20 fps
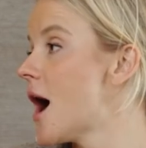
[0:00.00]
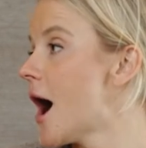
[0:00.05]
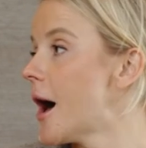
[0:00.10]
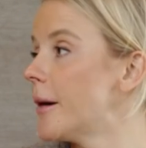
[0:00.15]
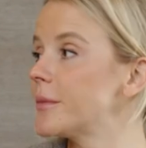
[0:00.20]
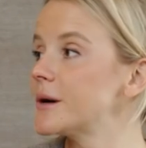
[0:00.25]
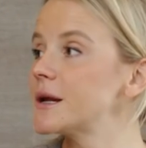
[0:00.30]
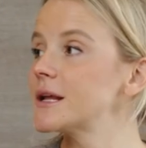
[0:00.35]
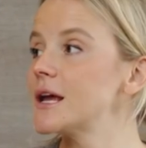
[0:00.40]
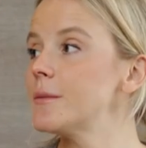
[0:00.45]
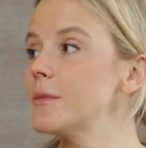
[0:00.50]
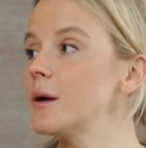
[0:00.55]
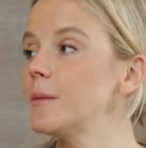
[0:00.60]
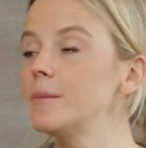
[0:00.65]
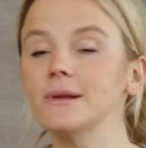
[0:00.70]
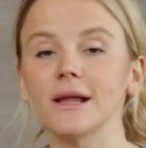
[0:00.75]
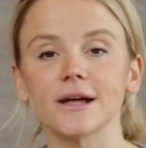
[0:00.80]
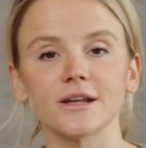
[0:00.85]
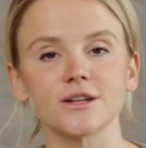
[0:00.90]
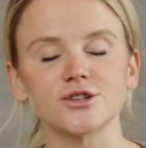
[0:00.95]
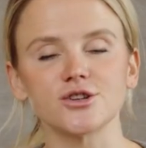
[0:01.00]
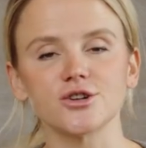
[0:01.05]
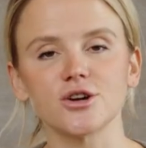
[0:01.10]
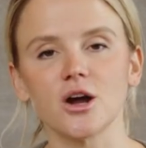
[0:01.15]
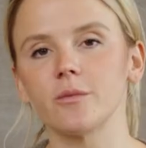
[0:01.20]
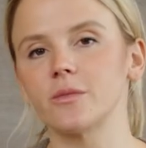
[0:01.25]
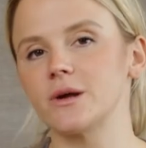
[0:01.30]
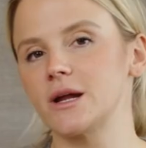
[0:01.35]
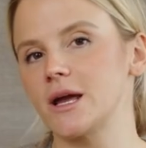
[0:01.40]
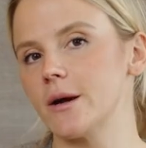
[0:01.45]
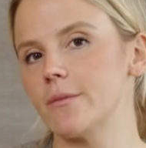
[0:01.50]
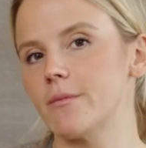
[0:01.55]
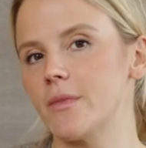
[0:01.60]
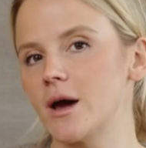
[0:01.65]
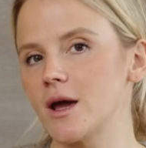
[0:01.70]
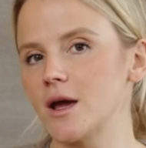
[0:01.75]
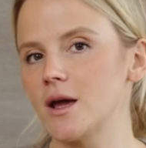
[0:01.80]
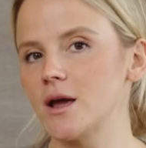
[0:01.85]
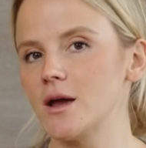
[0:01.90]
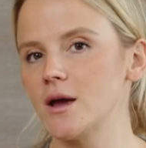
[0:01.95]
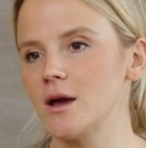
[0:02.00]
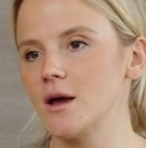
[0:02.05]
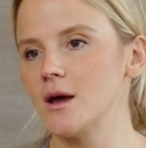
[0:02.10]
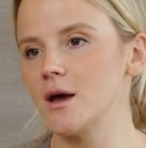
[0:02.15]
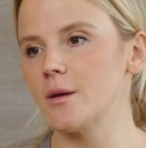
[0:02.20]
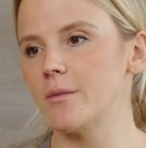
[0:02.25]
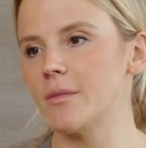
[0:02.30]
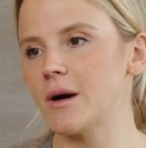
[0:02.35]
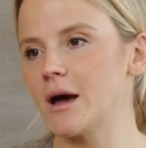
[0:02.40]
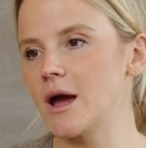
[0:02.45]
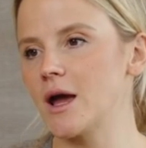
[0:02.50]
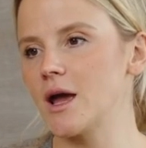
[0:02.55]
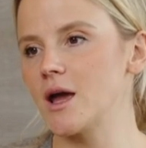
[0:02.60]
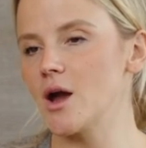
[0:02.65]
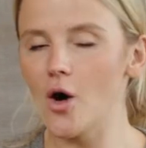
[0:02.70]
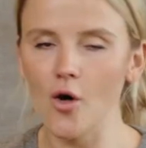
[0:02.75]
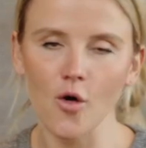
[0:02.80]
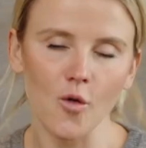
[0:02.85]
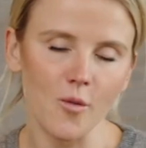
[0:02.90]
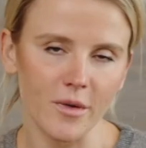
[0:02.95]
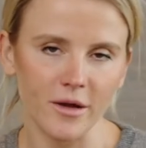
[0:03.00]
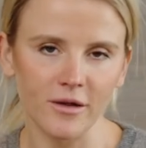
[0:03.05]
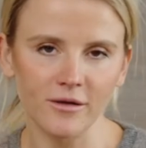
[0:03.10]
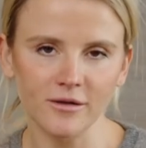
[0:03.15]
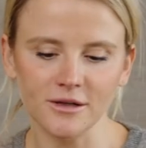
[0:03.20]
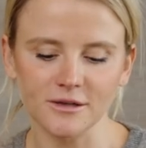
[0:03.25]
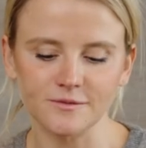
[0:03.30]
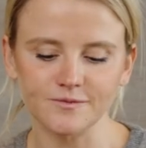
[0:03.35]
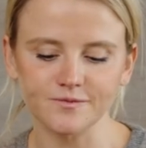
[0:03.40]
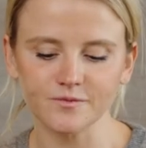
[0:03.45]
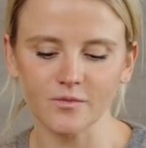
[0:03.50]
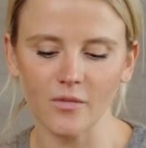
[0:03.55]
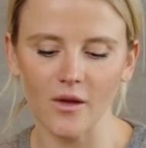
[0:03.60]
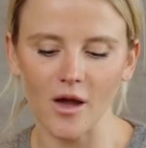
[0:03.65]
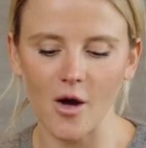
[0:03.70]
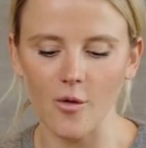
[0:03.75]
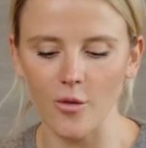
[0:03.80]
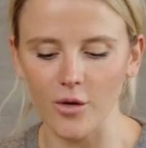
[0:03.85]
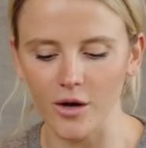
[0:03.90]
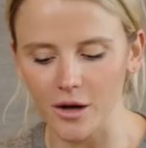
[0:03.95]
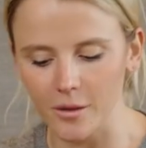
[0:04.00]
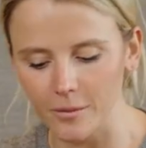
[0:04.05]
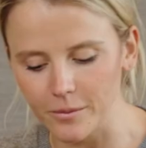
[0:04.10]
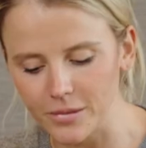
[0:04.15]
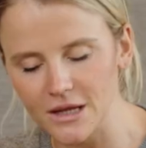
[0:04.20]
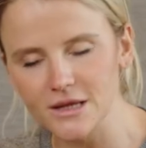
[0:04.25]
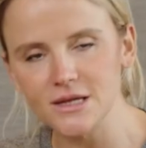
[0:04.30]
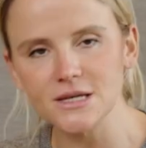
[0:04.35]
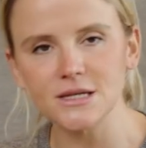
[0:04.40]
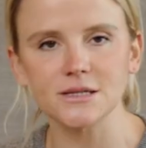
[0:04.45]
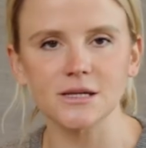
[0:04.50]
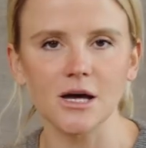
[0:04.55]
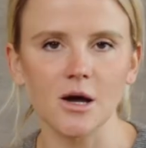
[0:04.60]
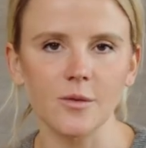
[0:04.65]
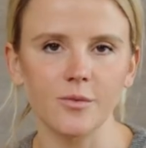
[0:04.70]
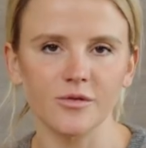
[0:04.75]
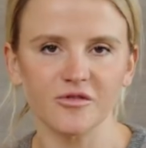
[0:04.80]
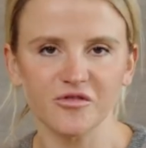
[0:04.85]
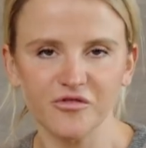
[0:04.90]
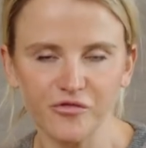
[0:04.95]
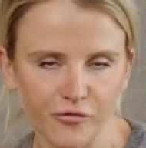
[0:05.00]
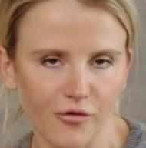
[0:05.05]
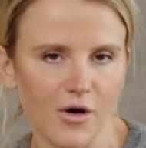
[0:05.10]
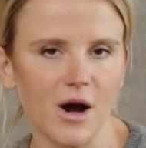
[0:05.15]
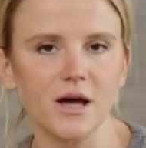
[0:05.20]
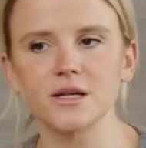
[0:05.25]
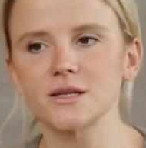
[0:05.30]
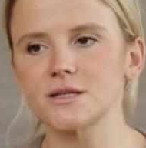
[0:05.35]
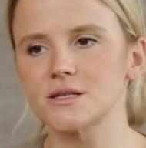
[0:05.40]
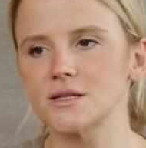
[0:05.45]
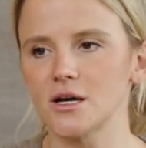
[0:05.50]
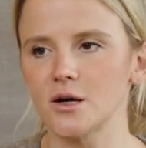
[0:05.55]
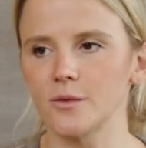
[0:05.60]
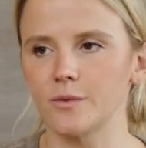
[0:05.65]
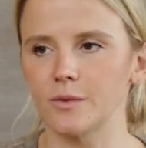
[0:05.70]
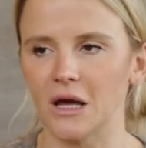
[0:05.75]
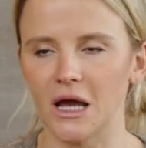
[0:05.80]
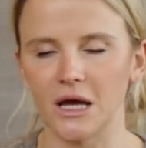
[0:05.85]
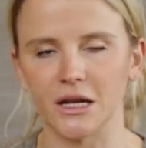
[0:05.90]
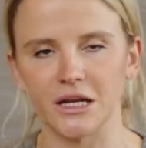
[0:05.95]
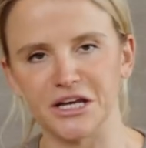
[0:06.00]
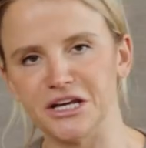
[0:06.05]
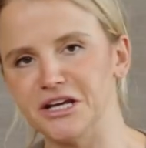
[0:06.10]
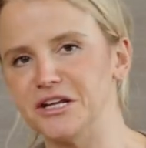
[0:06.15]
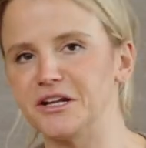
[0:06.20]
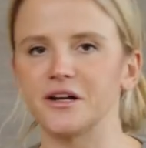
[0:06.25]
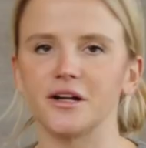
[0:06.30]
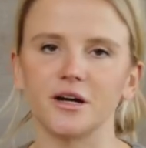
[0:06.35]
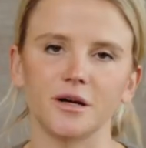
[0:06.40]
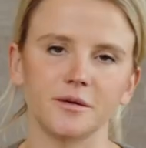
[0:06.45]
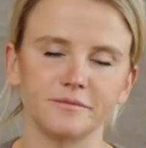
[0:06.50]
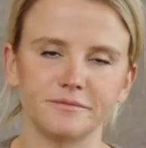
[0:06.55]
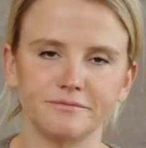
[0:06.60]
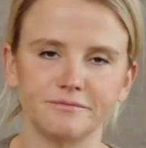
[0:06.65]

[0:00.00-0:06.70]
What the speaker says: I'm gonna get my blender, I'm gonna get my oat milk, and we're gonna blend this up, fry this up, and eat it up.